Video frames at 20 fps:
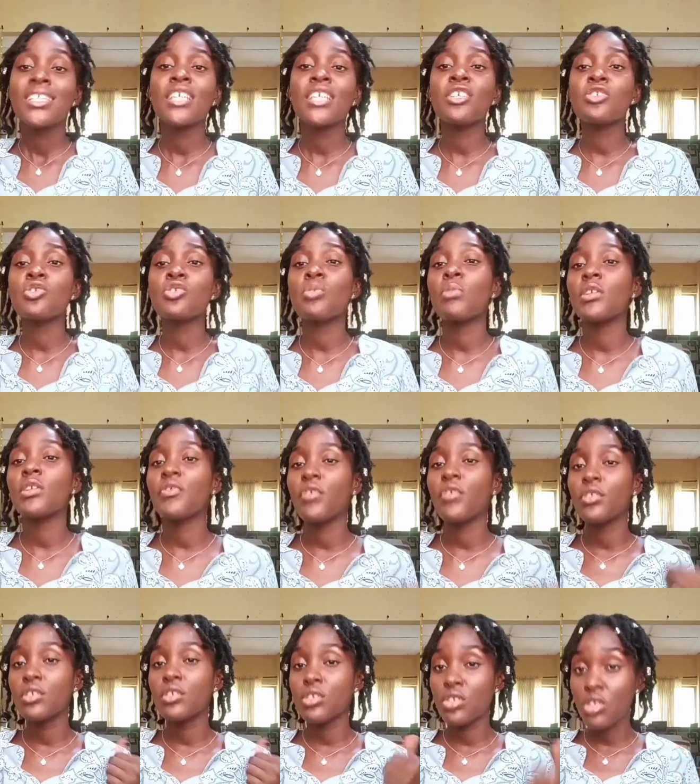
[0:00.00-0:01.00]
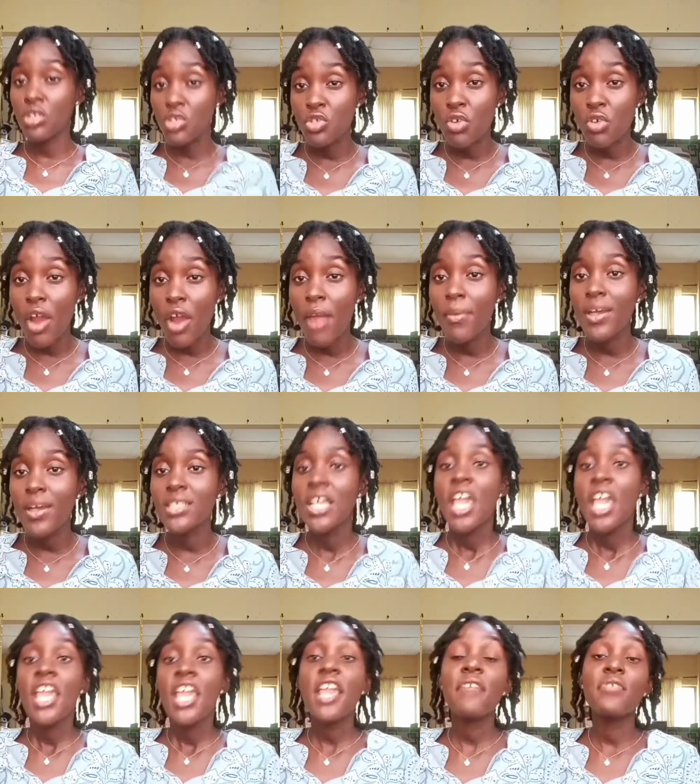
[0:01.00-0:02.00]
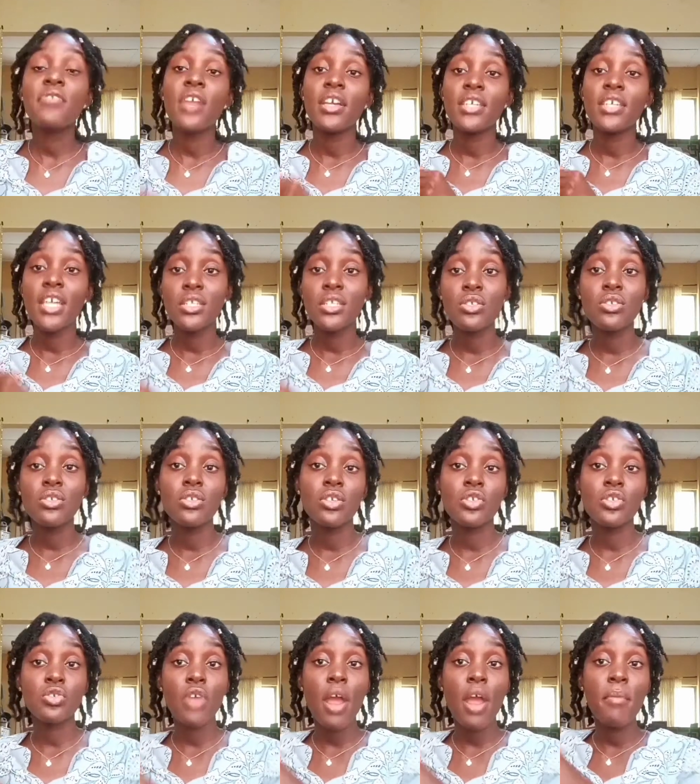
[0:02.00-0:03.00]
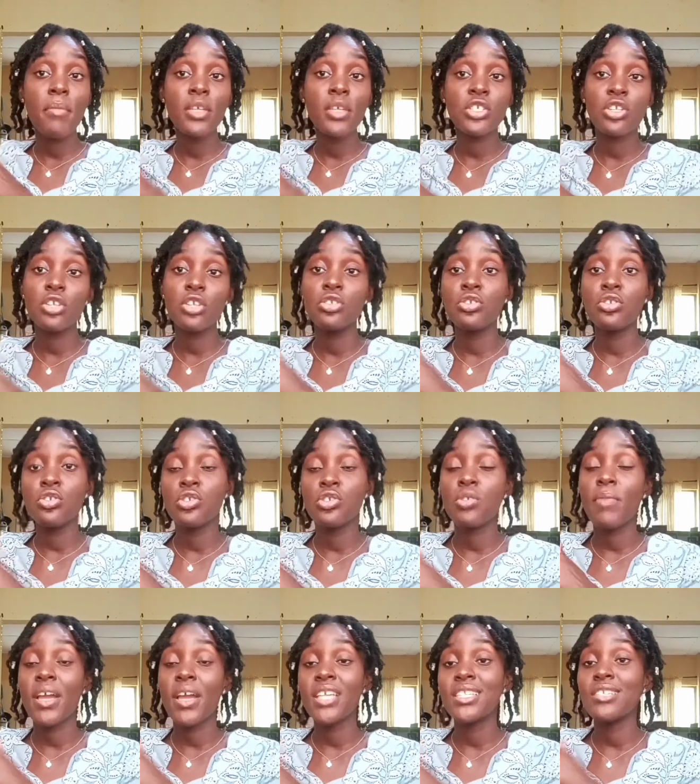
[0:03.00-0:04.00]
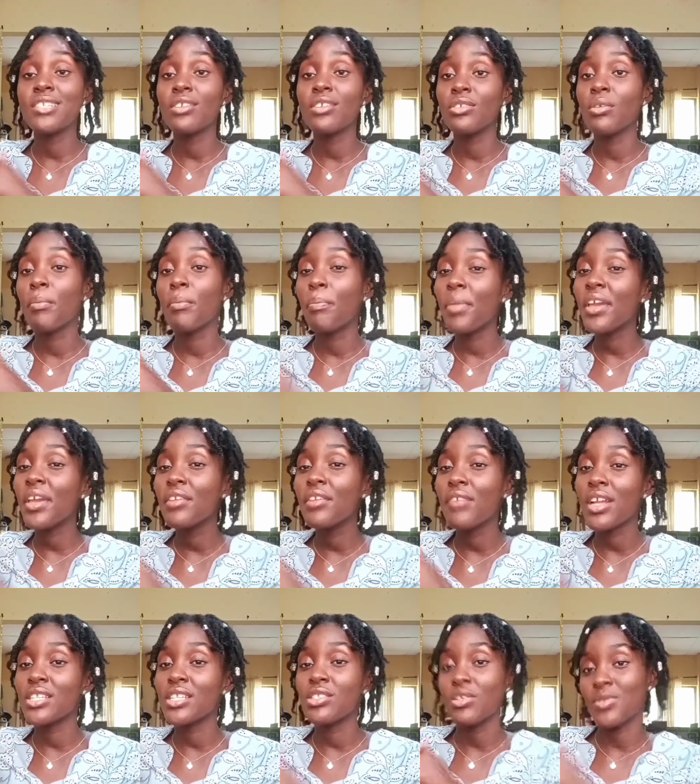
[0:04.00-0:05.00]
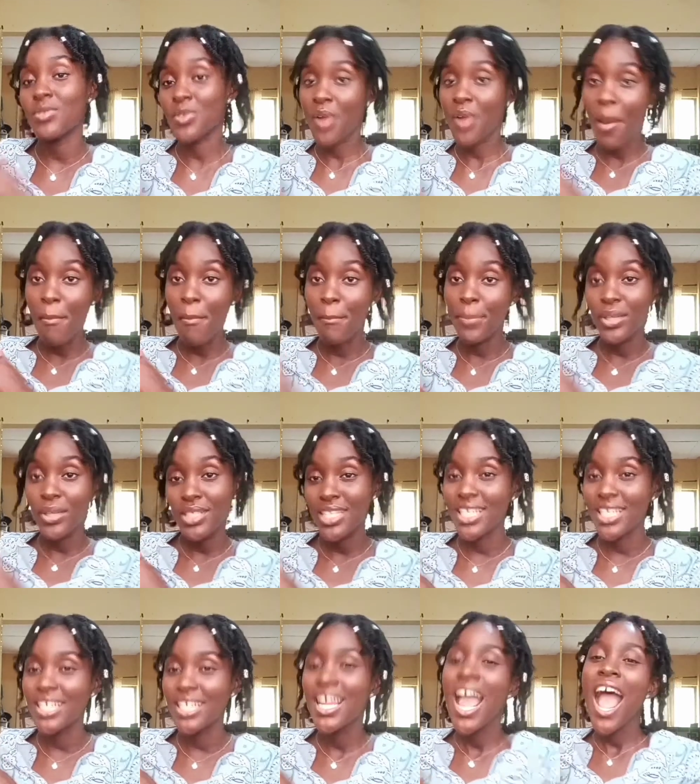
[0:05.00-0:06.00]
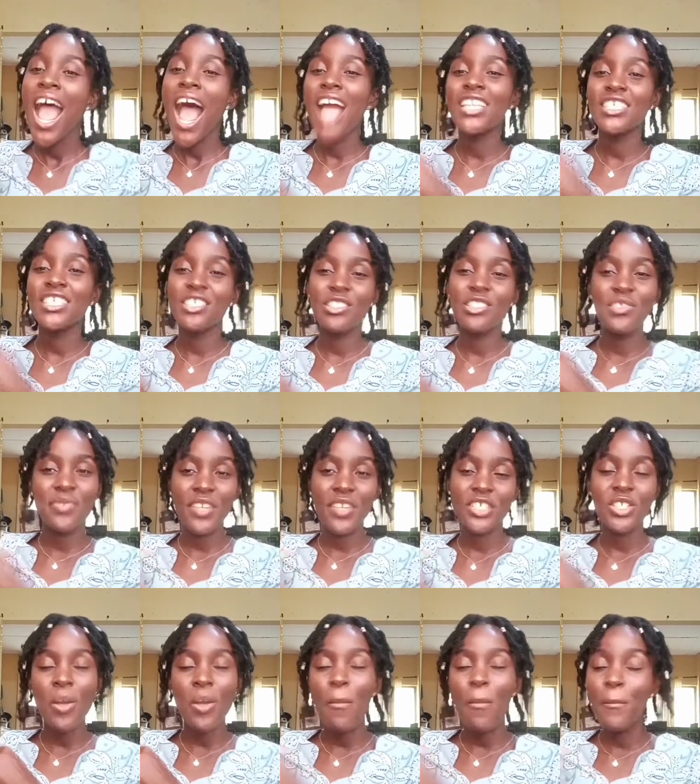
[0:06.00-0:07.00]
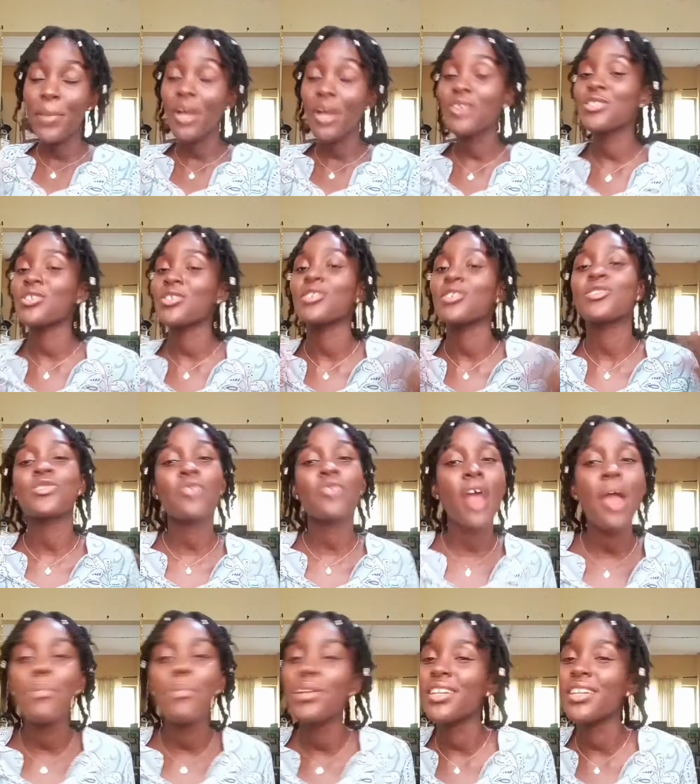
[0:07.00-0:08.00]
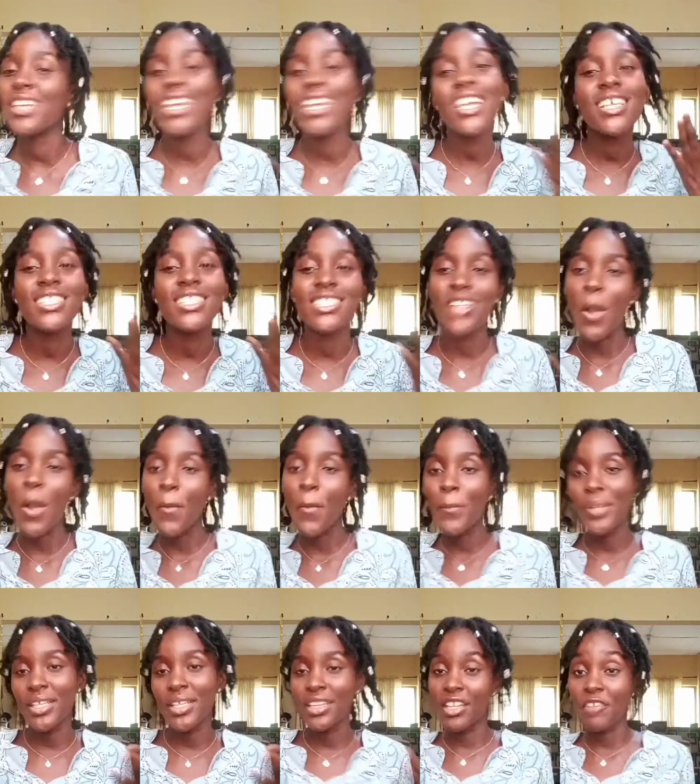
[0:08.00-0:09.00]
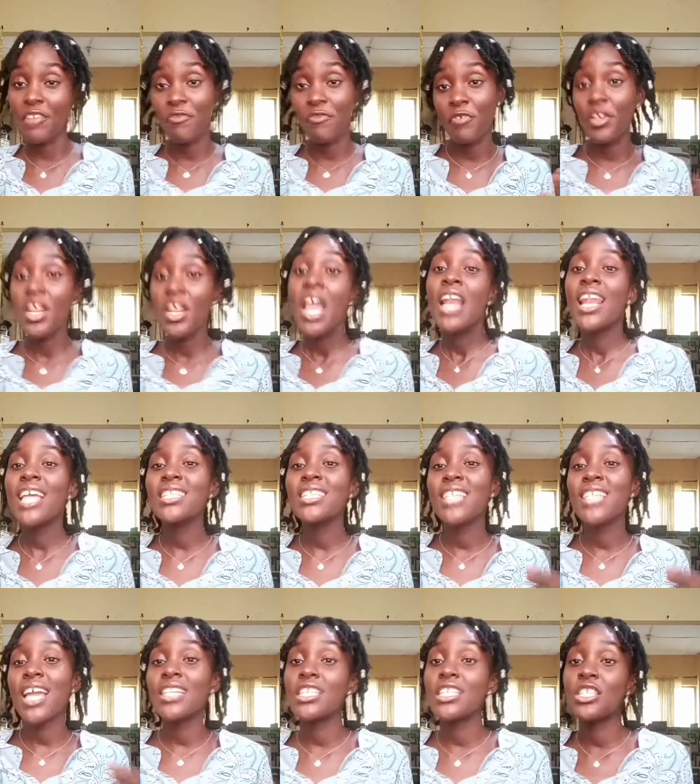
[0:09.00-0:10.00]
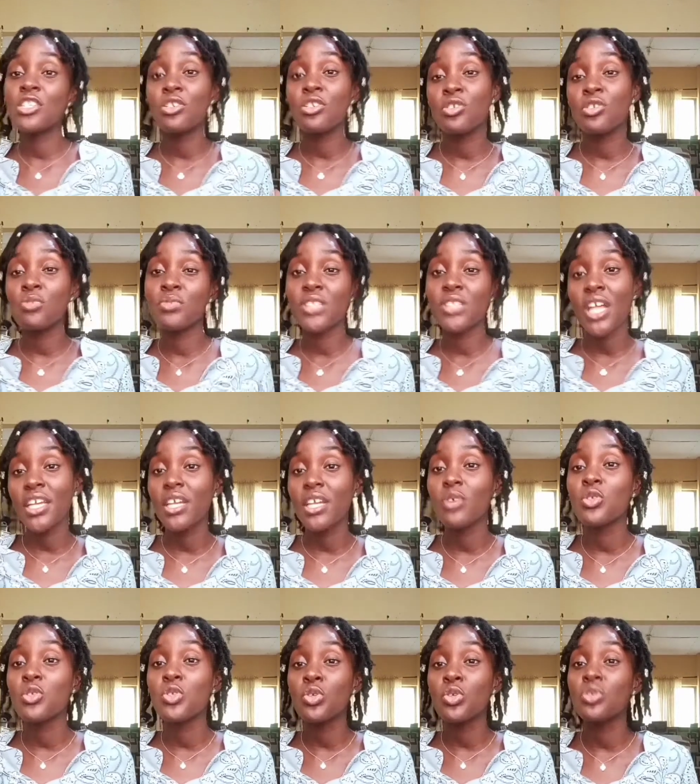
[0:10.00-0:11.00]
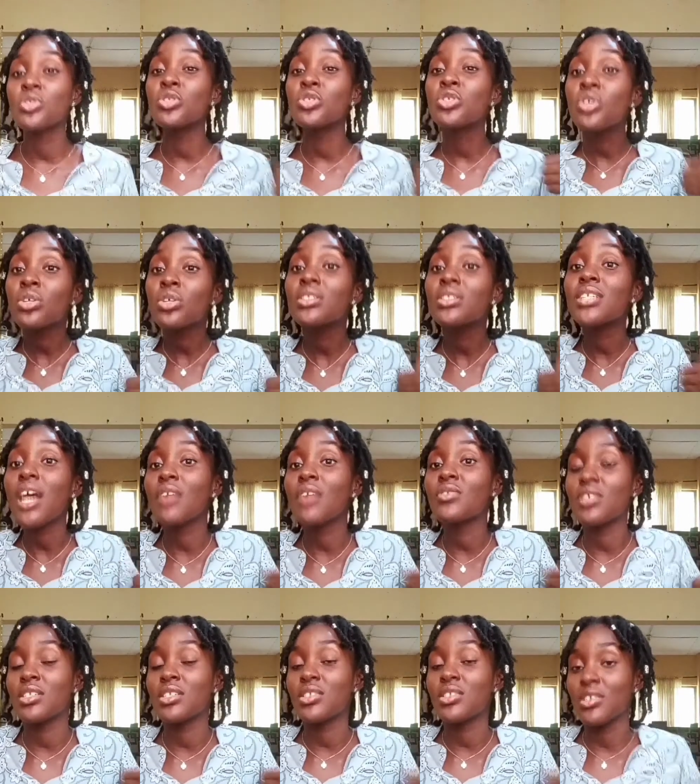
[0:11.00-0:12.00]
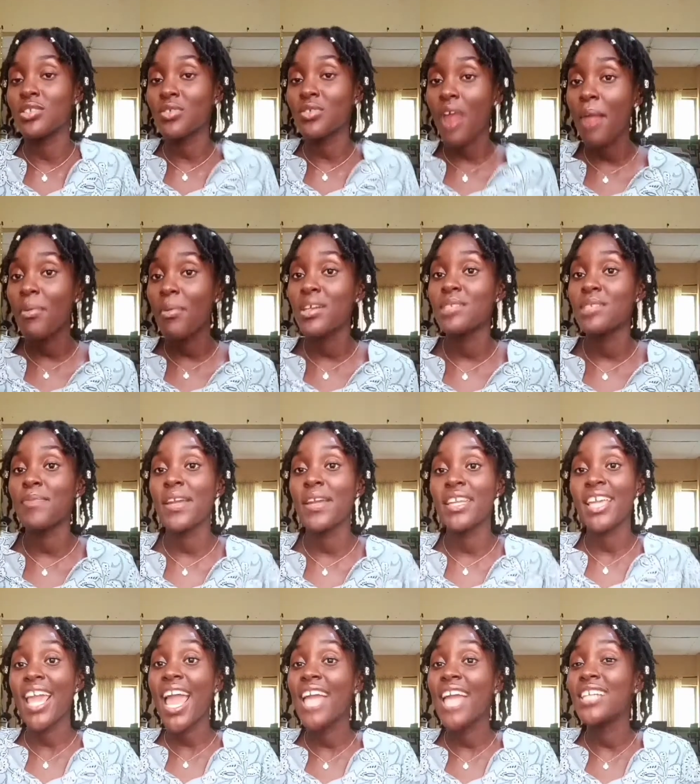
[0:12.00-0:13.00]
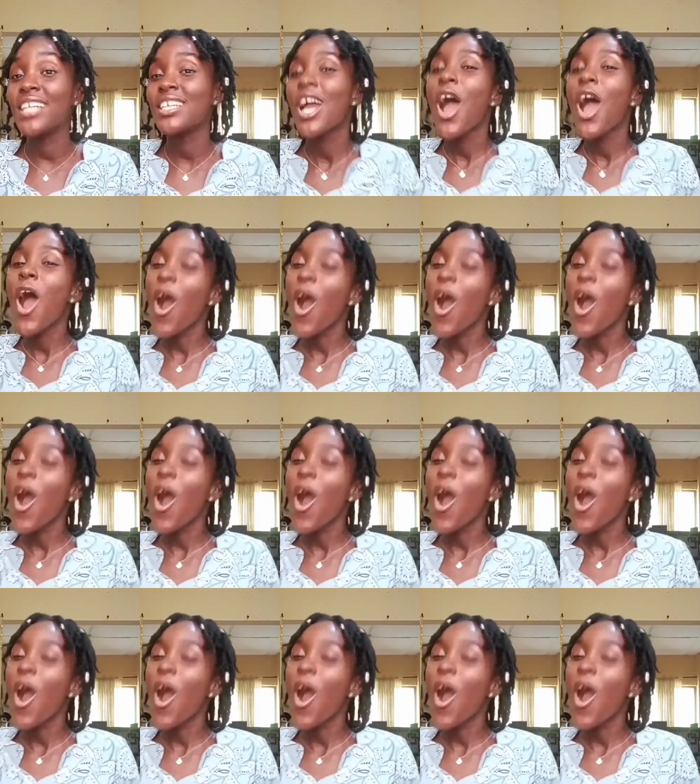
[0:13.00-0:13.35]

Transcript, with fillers: thank you so much for the subscribers if you are yet to subscribe make sure you do so by hitting on the big red subscribe button and the notification bell subscribing is completely free let's get this youtube channel to 2000 subscribers by the end